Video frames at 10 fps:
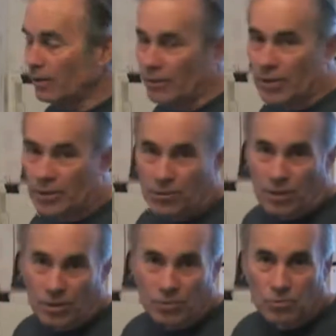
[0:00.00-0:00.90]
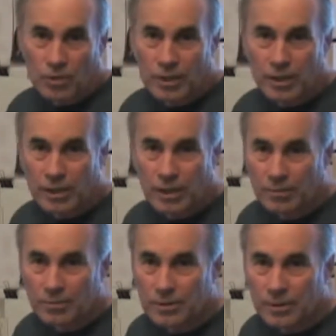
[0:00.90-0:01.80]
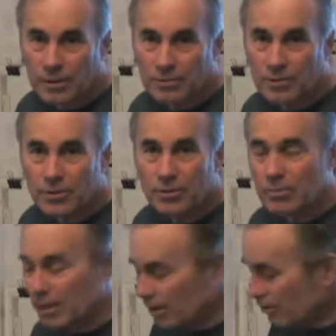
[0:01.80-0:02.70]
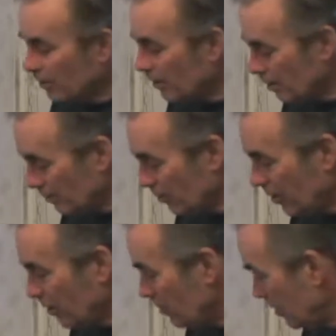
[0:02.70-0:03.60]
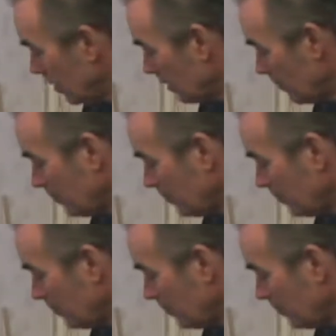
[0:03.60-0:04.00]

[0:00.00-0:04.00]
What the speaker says: they draw 20 amps and they can run your battery down pretty quick.